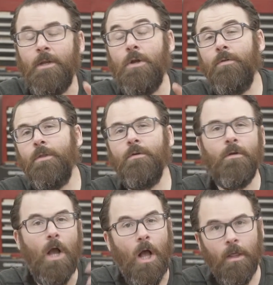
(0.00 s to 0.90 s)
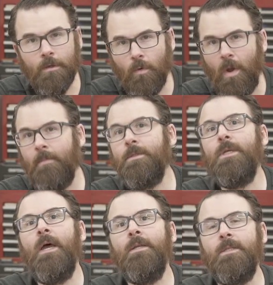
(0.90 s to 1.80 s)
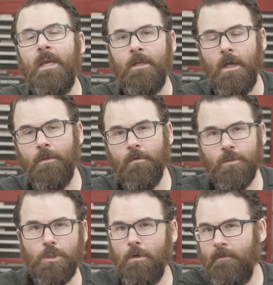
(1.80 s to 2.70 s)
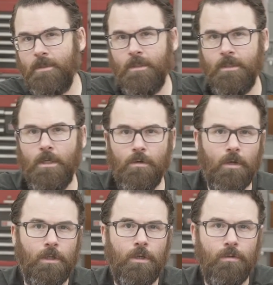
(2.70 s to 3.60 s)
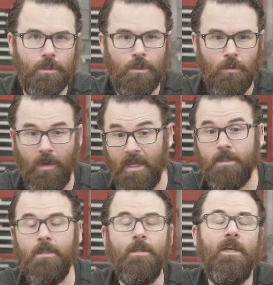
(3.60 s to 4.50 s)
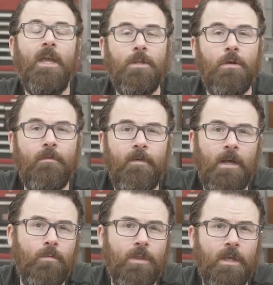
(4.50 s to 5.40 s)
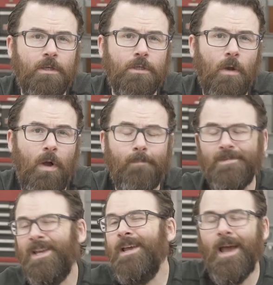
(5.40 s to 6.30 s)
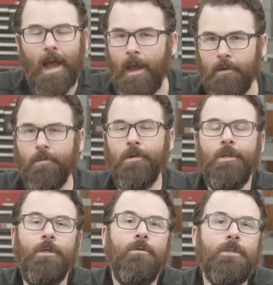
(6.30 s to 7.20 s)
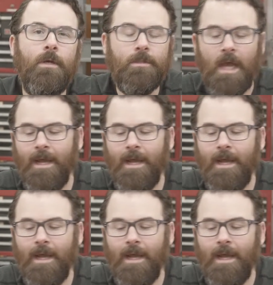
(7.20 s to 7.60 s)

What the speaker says: I know that there are other websites and other services that you can use to instantly get notified when things show up. I don't really use those.